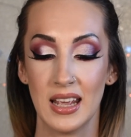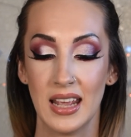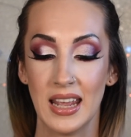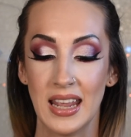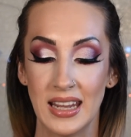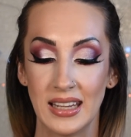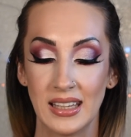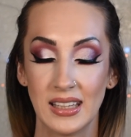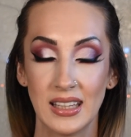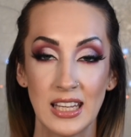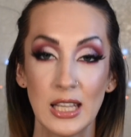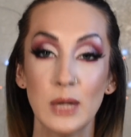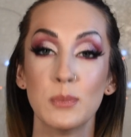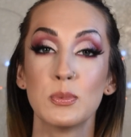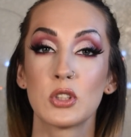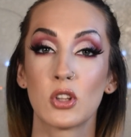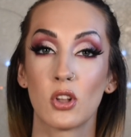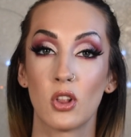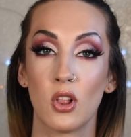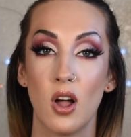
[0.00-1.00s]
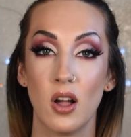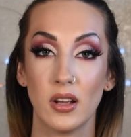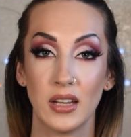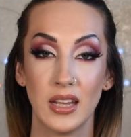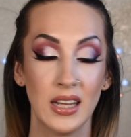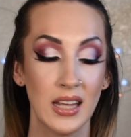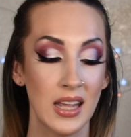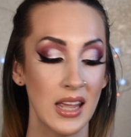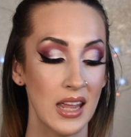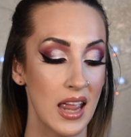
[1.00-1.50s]
it keeps
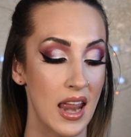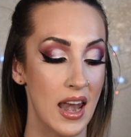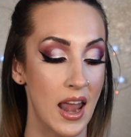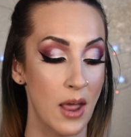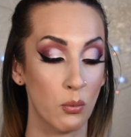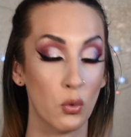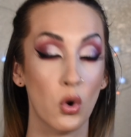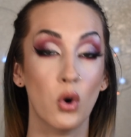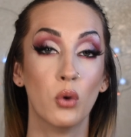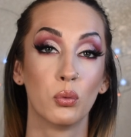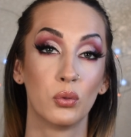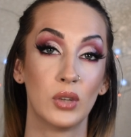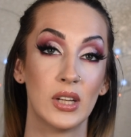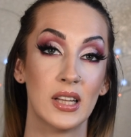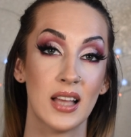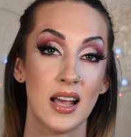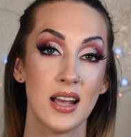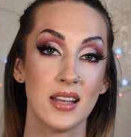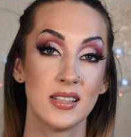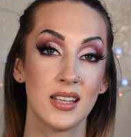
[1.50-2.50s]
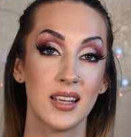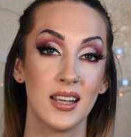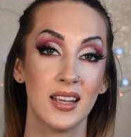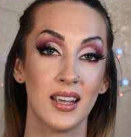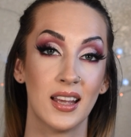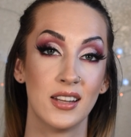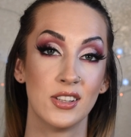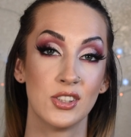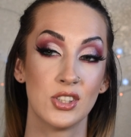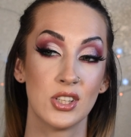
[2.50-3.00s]
clogging it and I won't realize it
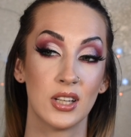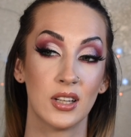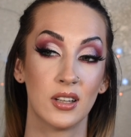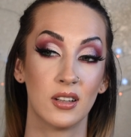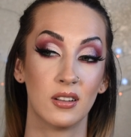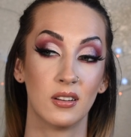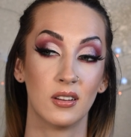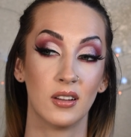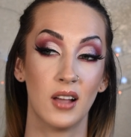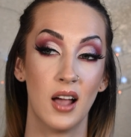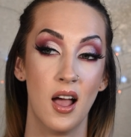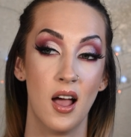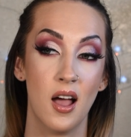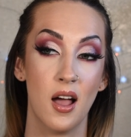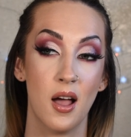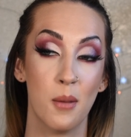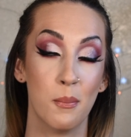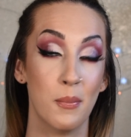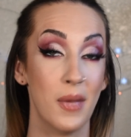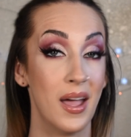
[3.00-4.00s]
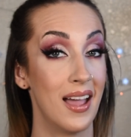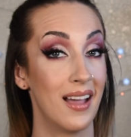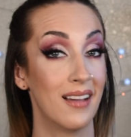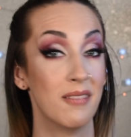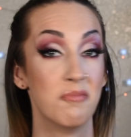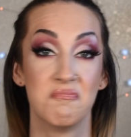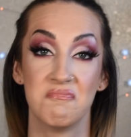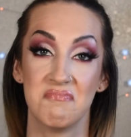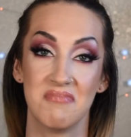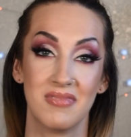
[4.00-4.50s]
until um,
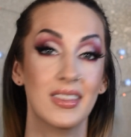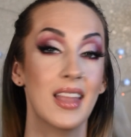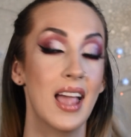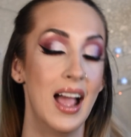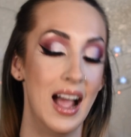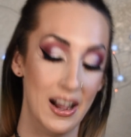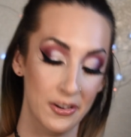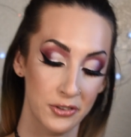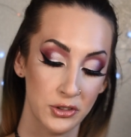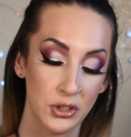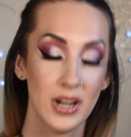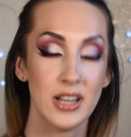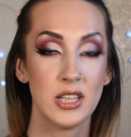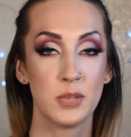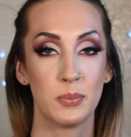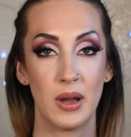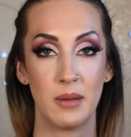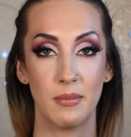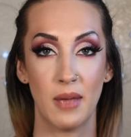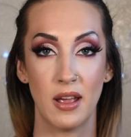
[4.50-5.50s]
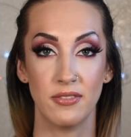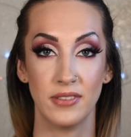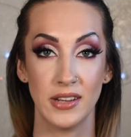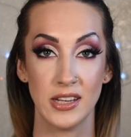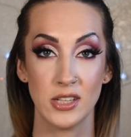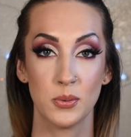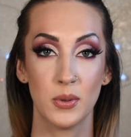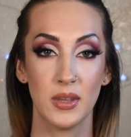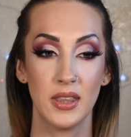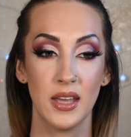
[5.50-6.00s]
after I spray my
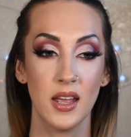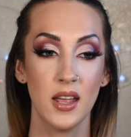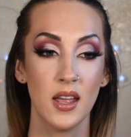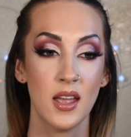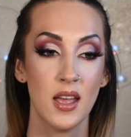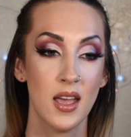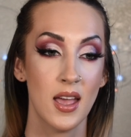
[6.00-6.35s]
face with it.